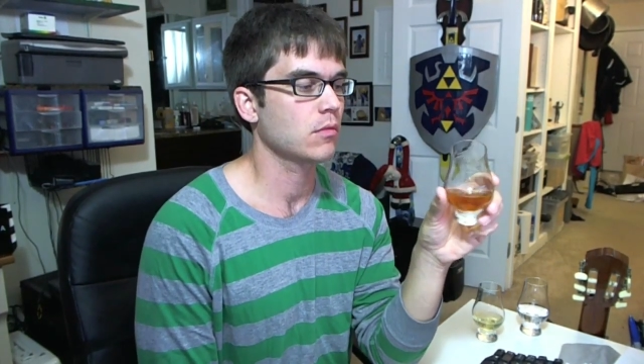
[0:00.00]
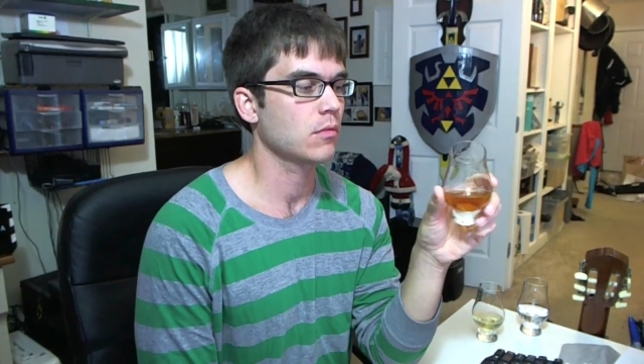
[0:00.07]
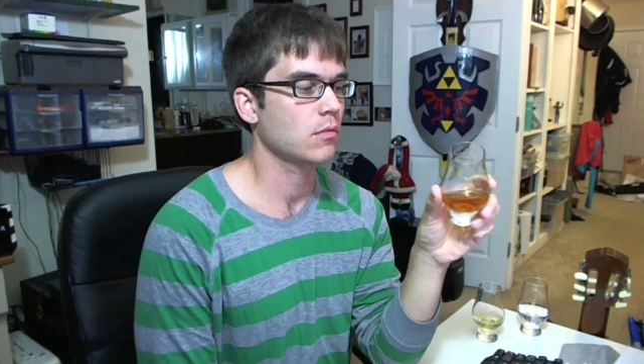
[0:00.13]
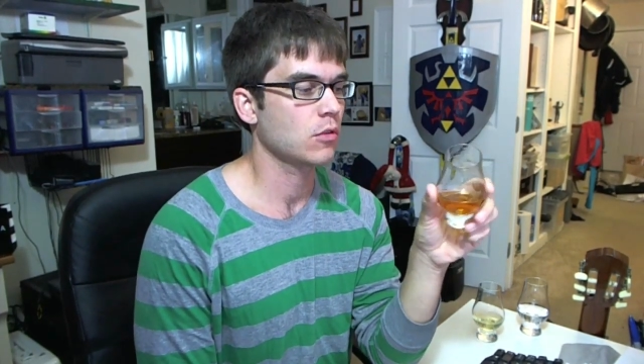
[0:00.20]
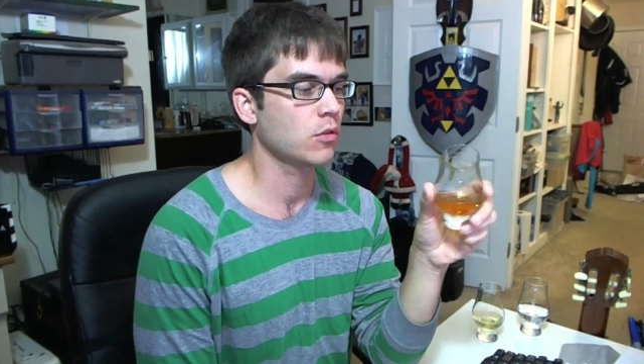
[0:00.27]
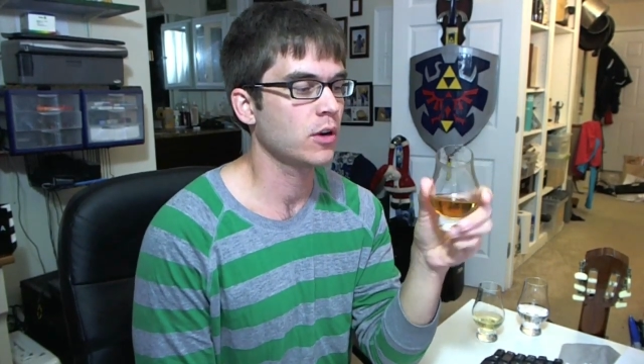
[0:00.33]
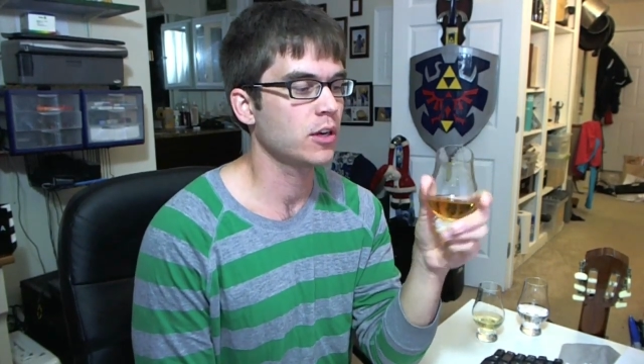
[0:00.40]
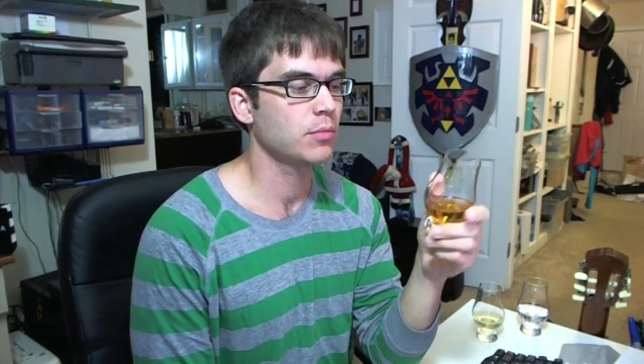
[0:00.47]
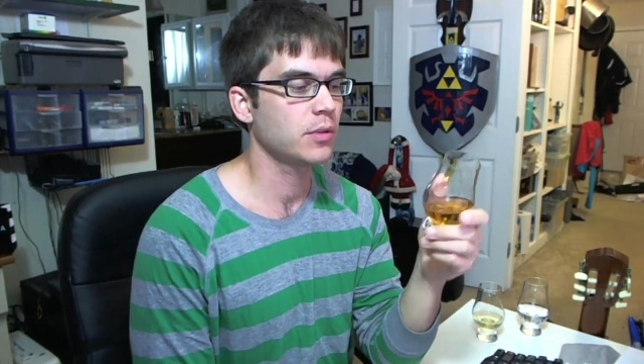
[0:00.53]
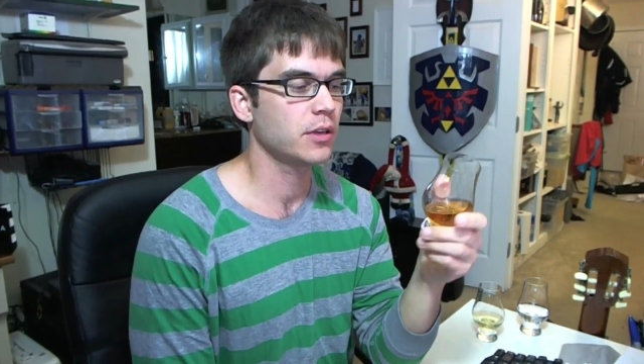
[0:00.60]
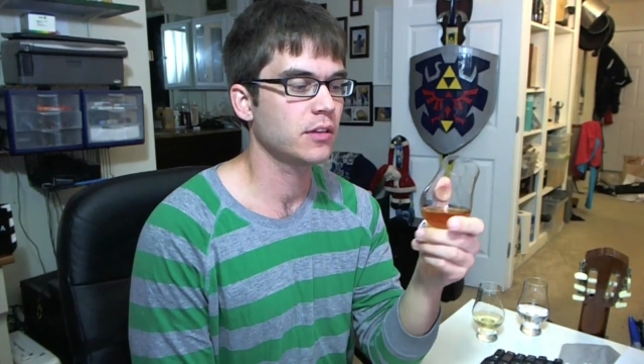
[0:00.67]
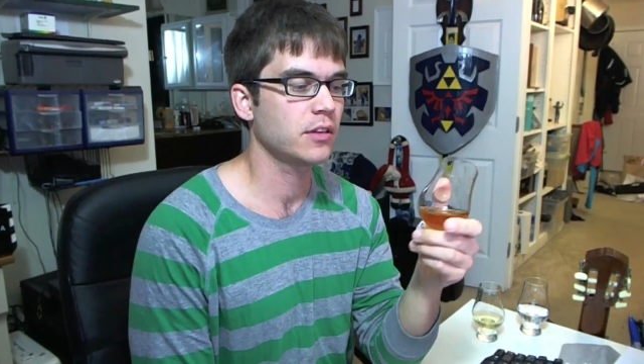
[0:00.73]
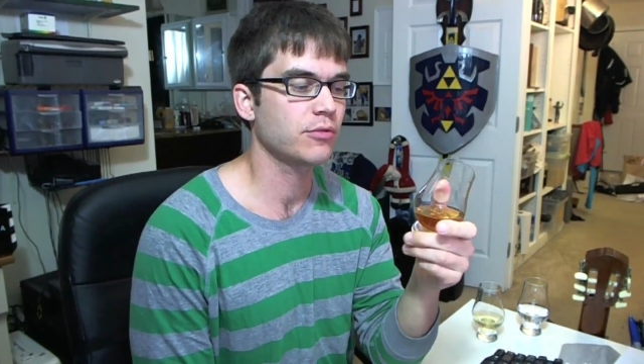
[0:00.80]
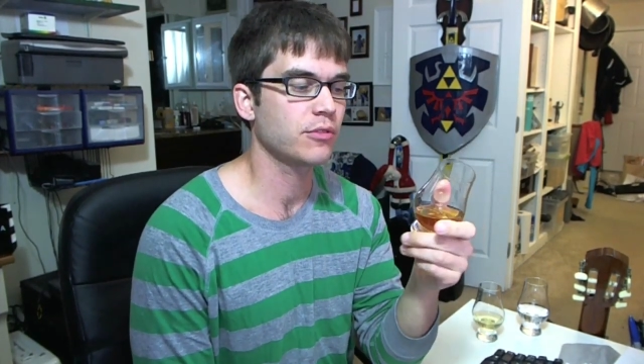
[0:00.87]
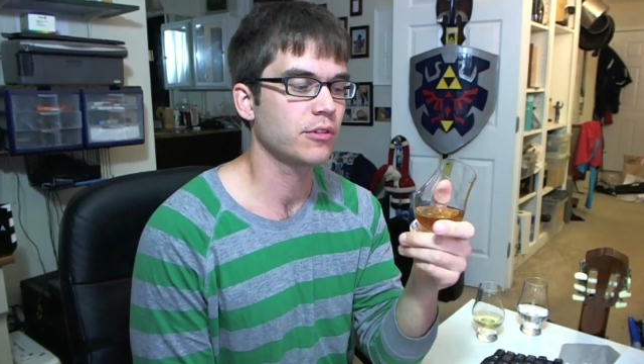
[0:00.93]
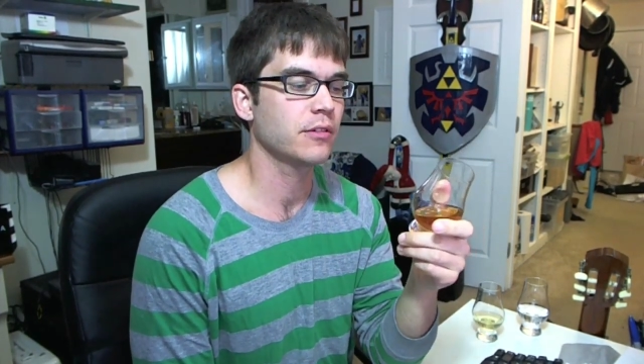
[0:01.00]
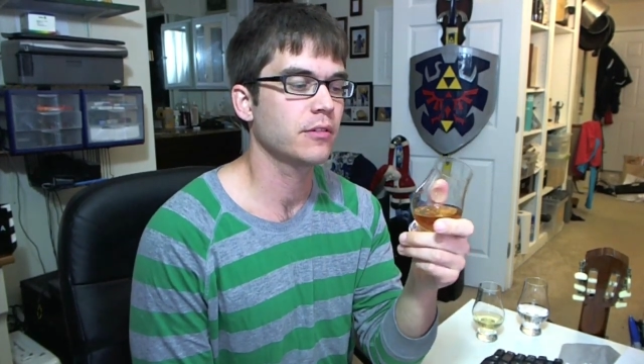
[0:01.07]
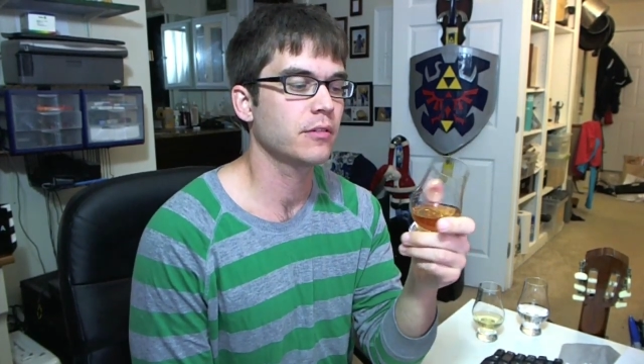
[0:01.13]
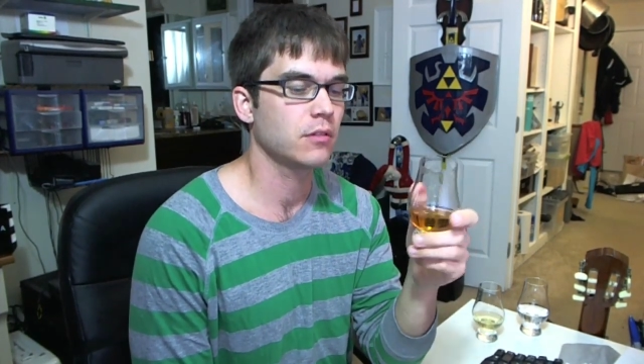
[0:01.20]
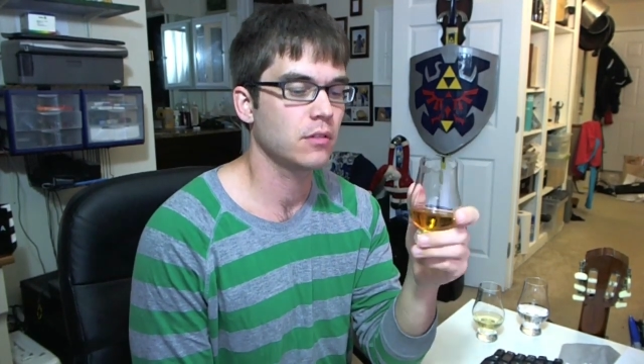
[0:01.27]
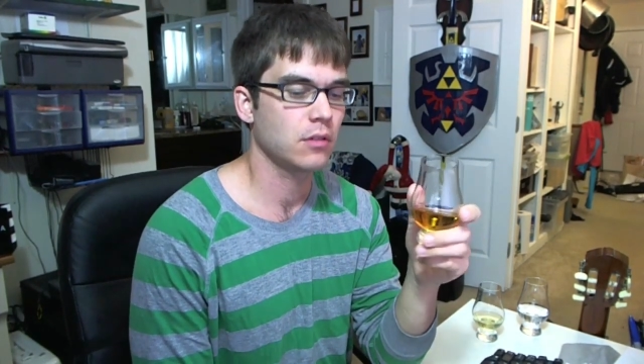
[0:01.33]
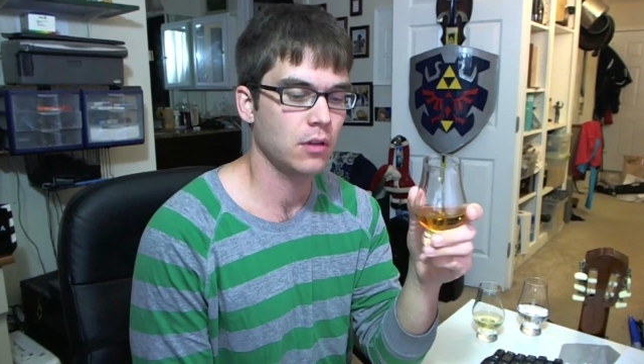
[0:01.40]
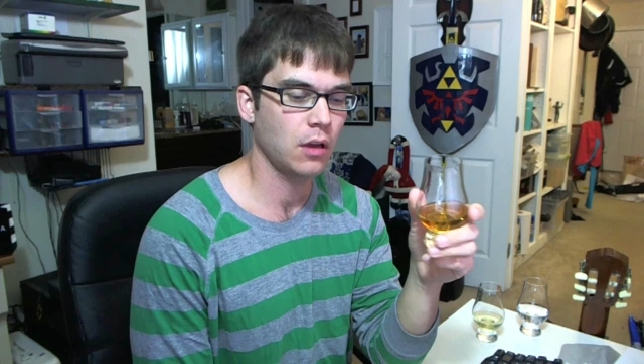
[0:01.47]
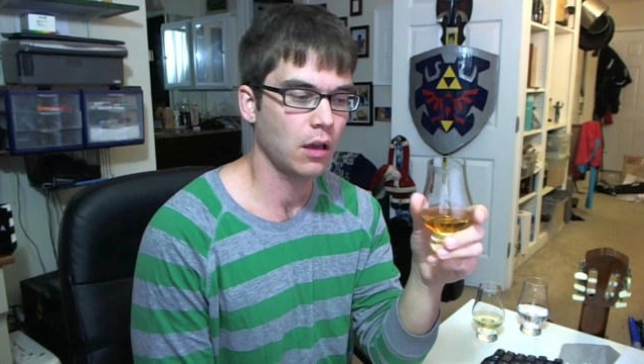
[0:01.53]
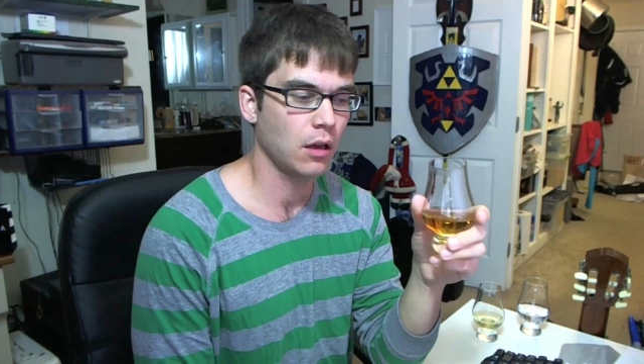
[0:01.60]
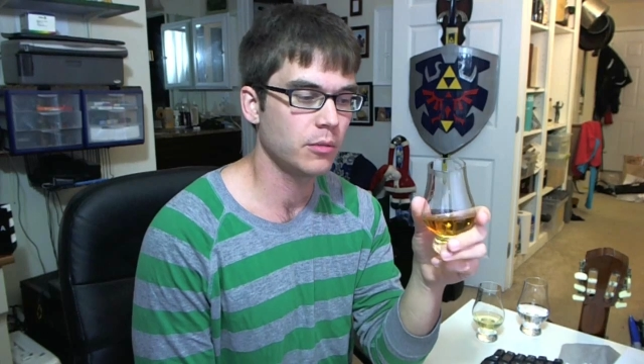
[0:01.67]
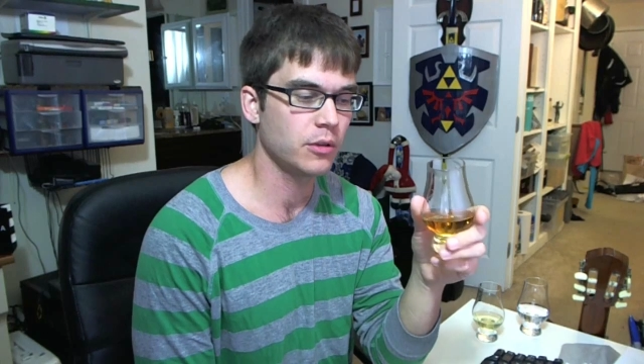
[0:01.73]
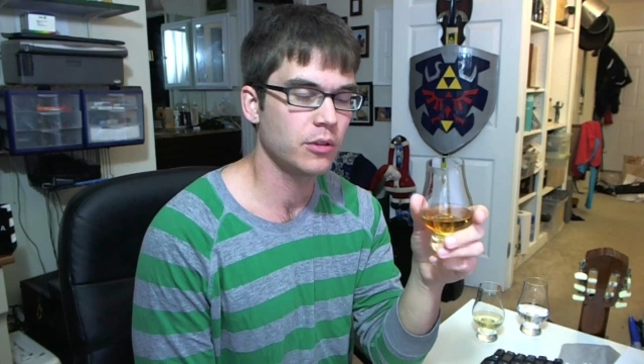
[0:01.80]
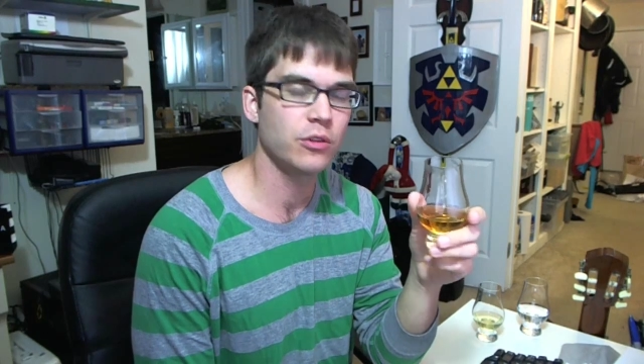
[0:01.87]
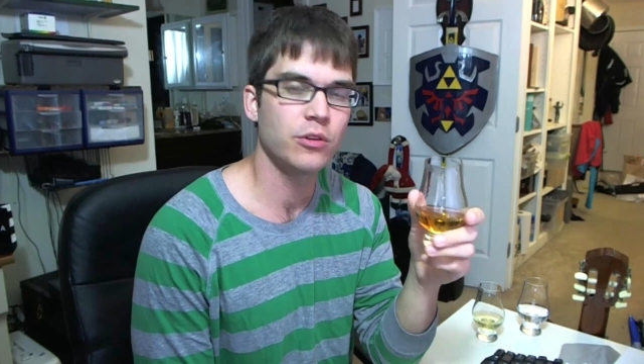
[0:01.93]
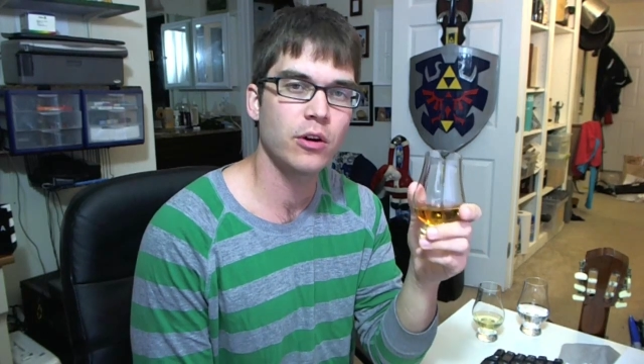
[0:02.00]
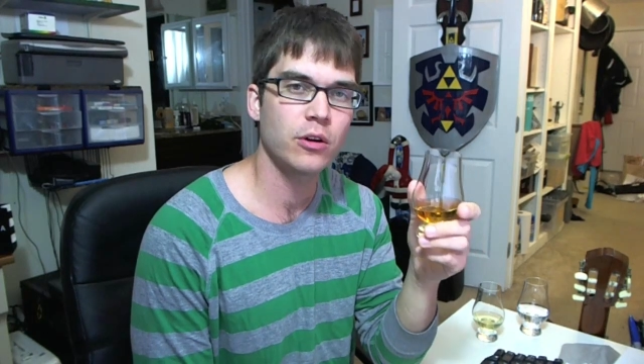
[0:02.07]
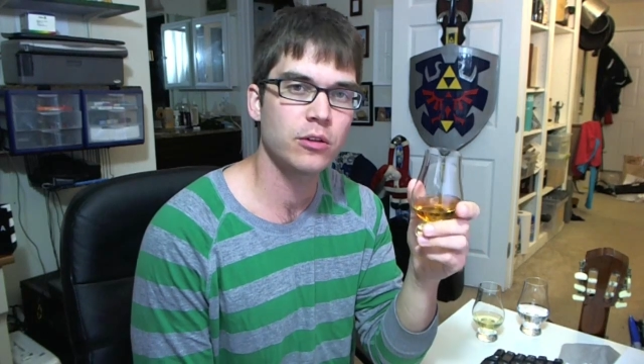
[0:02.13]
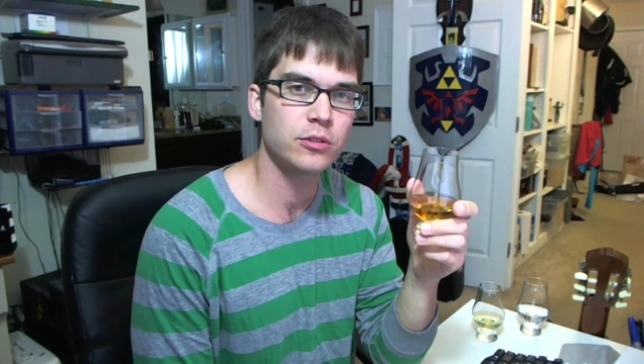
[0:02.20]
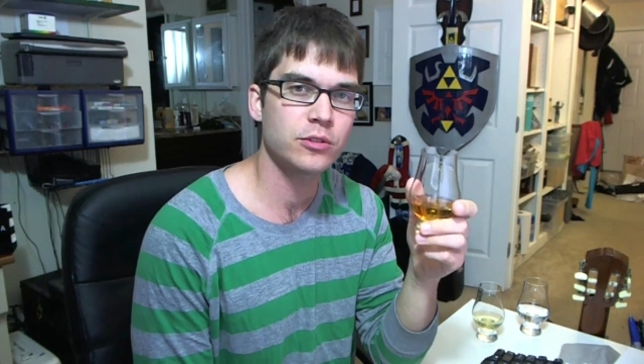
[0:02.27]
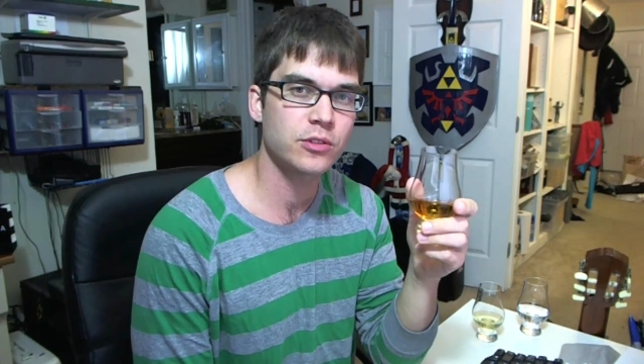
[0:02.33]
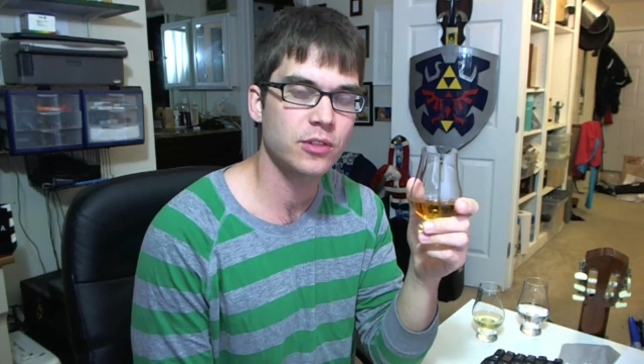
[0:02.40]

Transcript: quite a bit different in the nose,